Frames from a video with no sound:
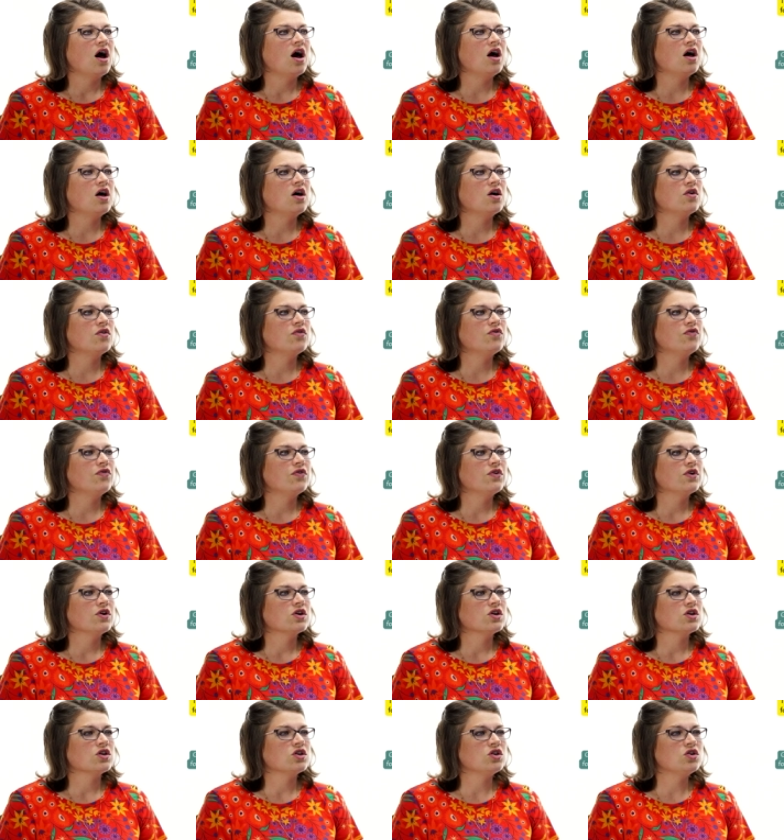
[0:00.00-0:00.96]
of
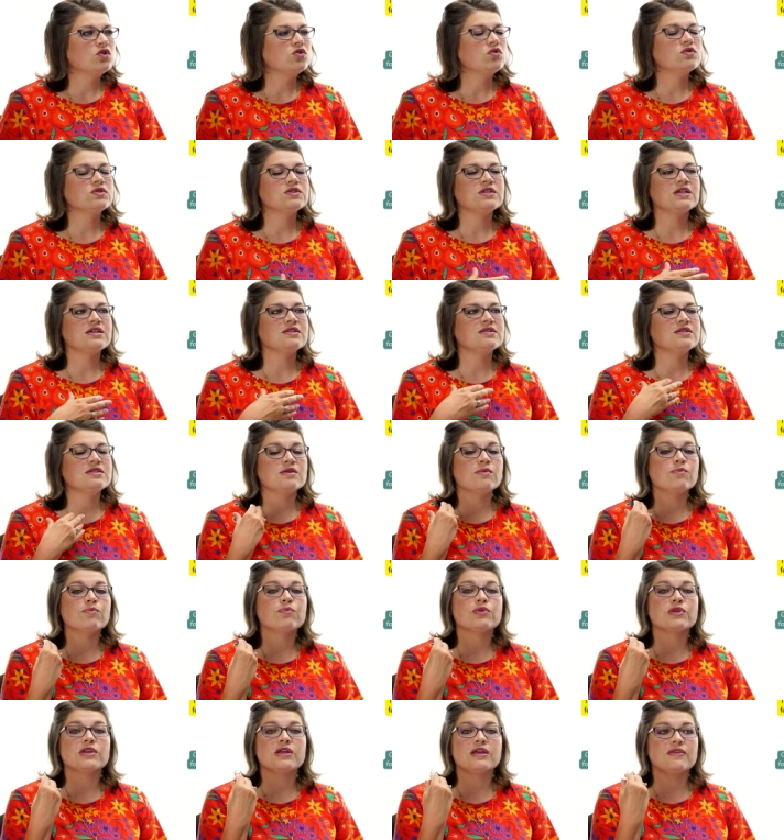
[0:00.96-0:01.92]
using
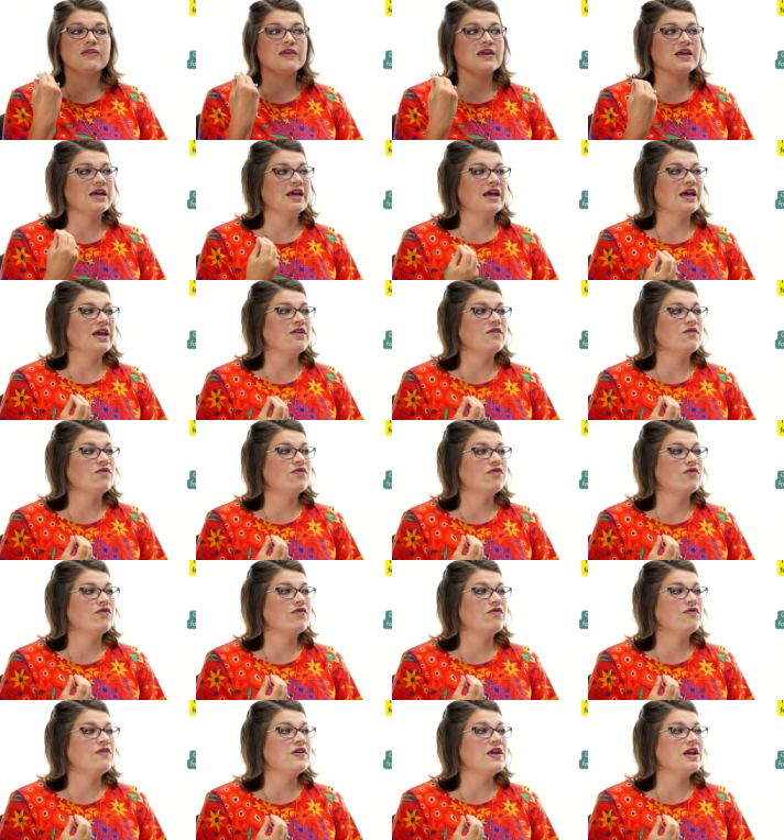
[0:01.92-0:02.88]
simply the
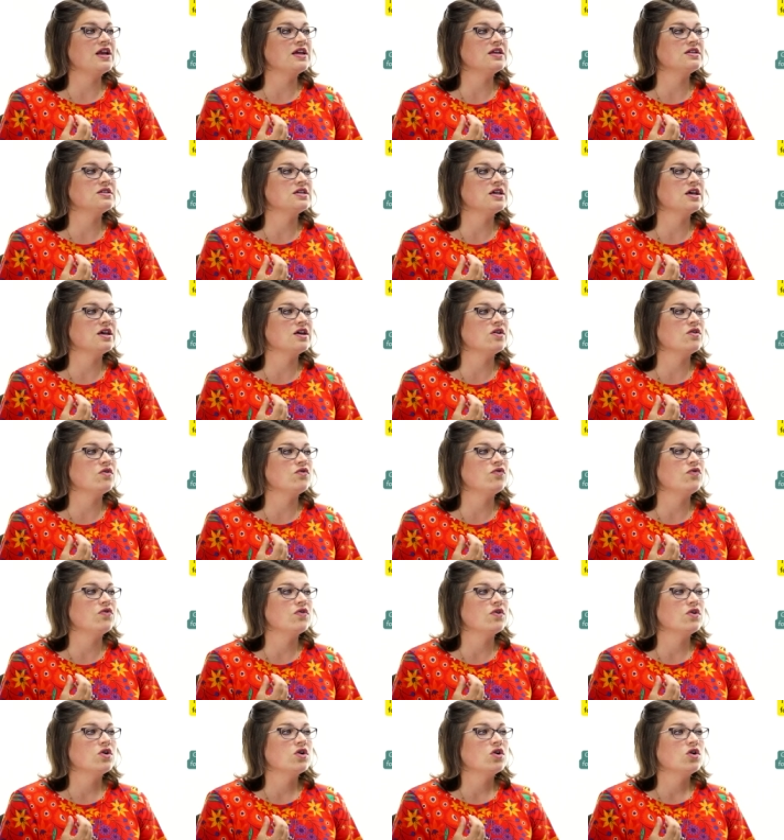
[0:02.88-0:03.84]

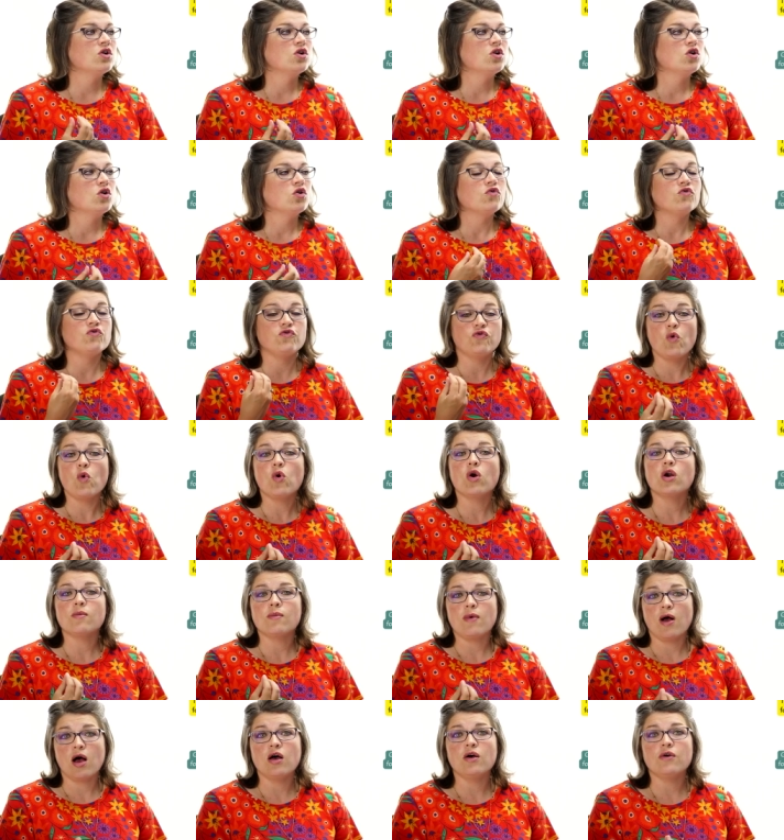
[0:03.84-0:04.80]
infinitive
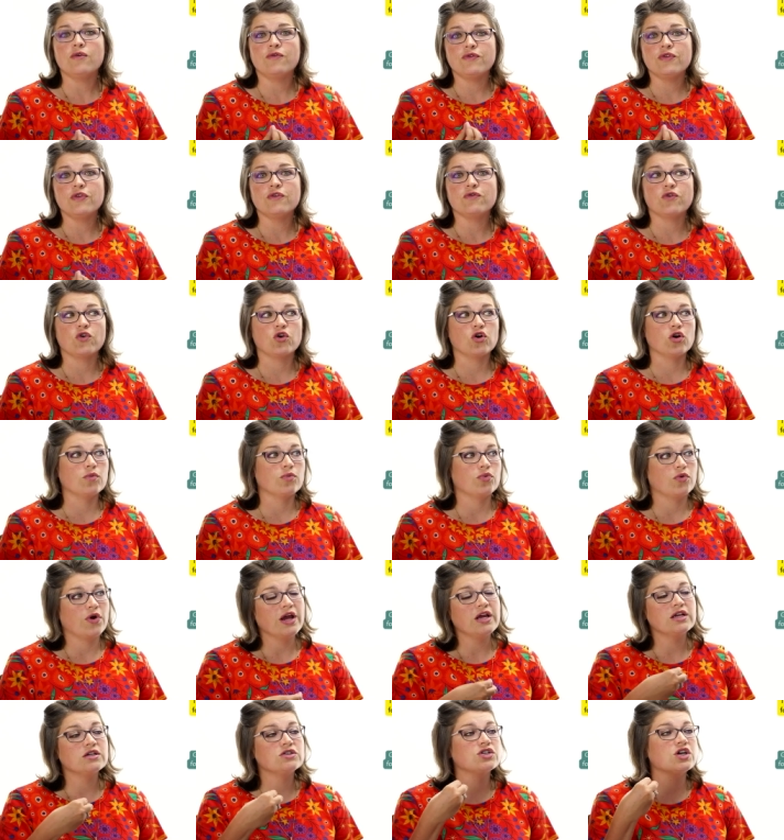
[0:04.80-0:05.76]
form of the verb,
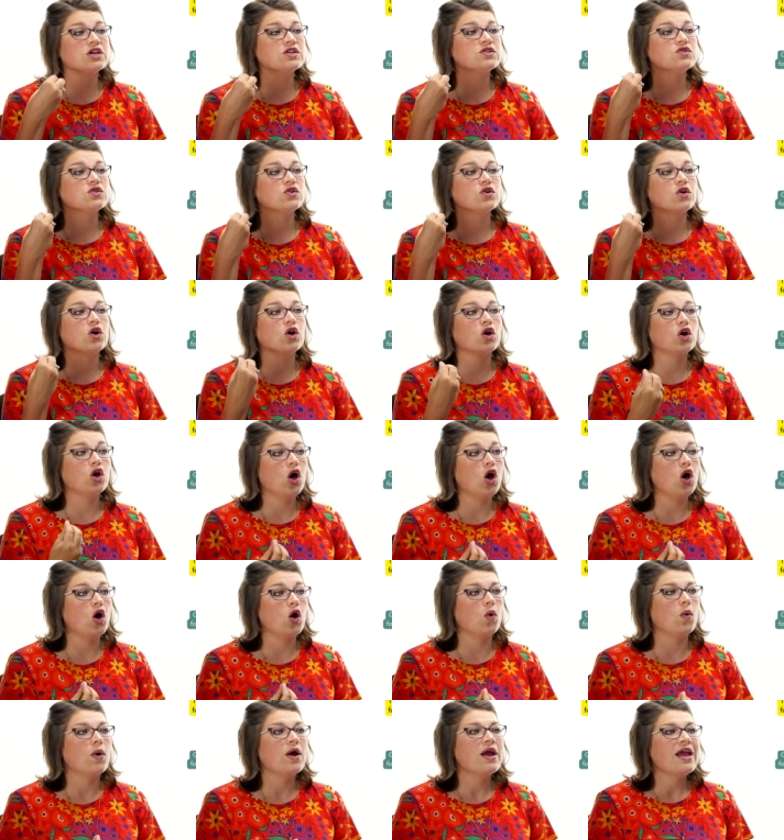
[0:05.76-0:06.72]
right? Just
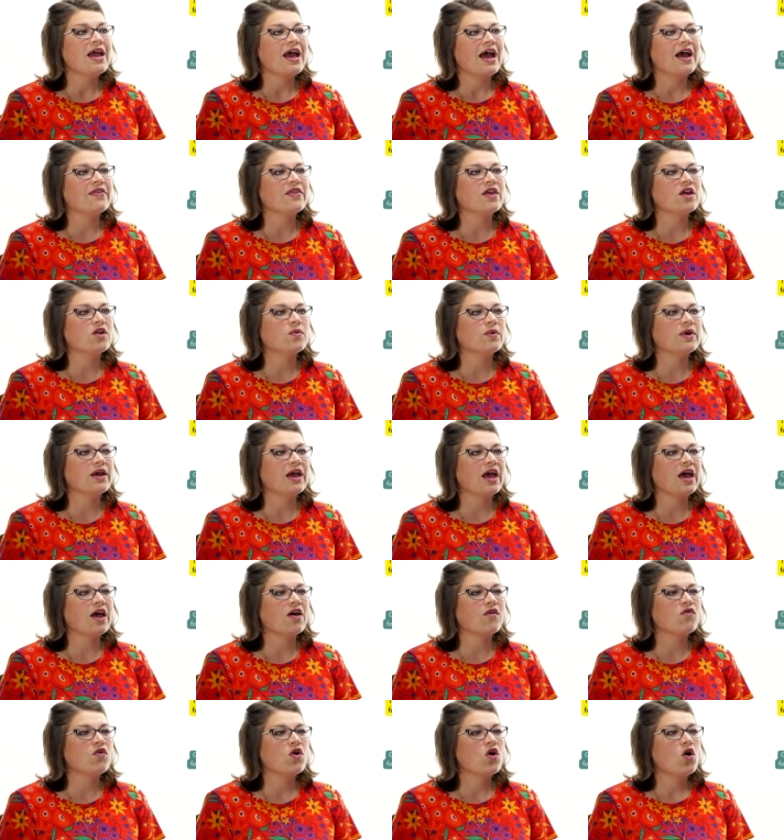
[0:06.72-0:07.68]
go. And then we
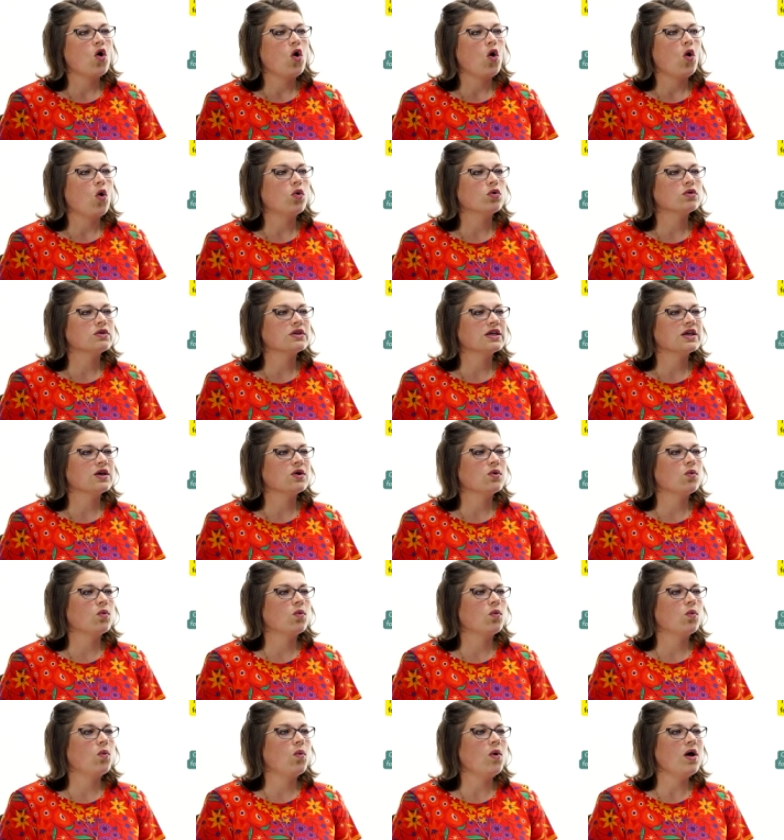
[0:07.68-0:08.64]
have
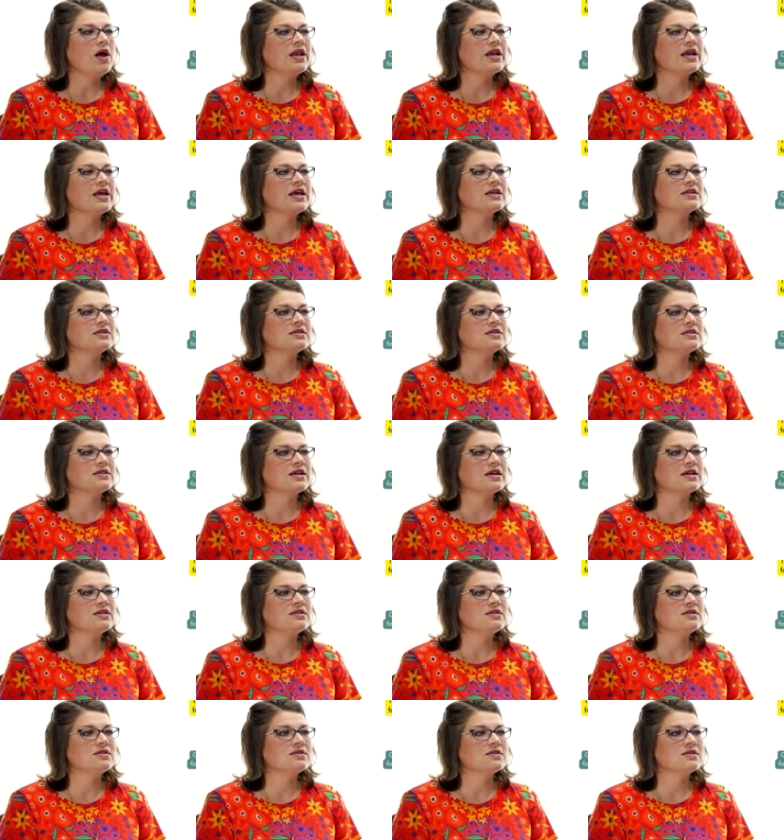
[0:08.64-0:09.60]
only one
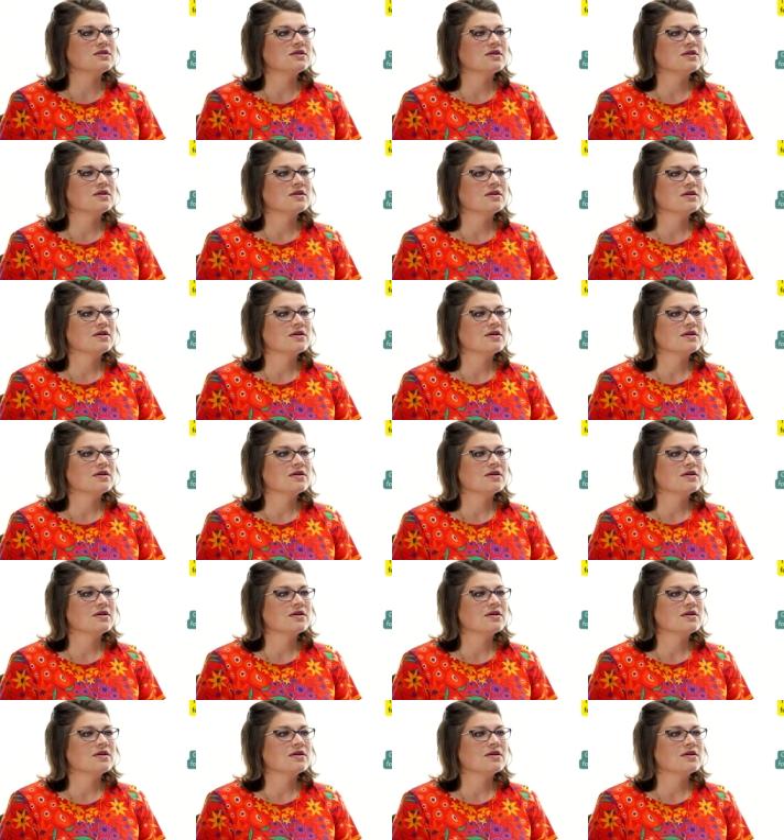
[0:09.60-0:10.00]
instance,